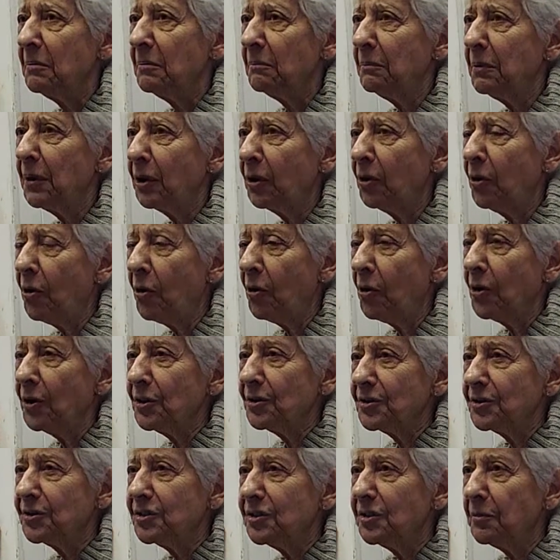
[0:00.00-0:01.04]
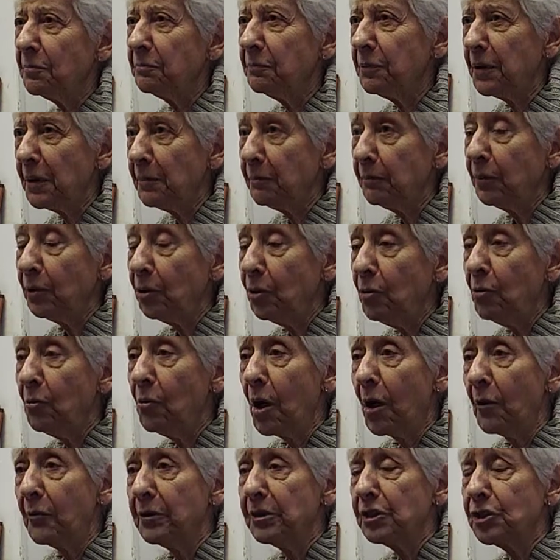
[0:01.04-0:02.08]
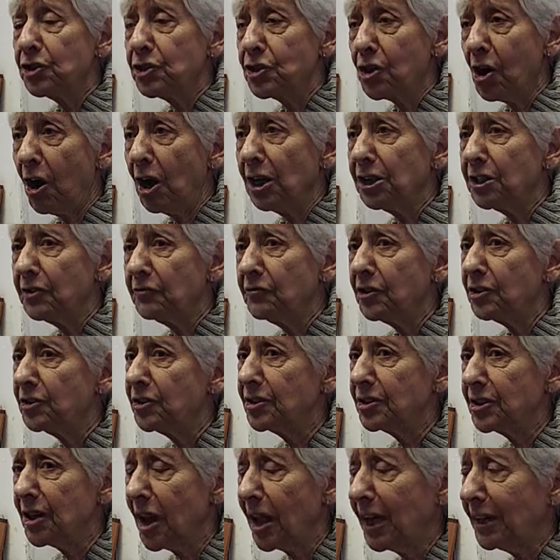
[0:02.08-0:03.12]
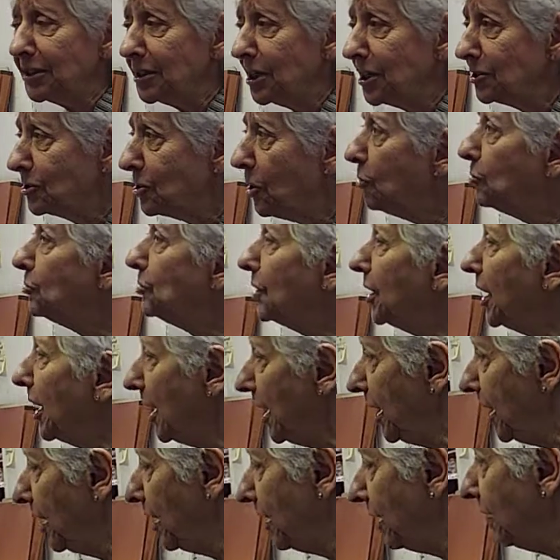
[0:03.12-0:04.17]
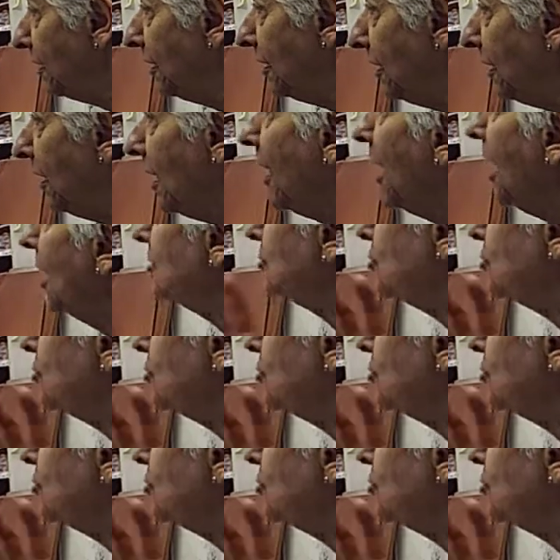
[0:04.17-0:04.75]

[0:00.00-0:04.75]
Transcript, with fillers: because the people who are in charge of the society don't care mm -hmm. at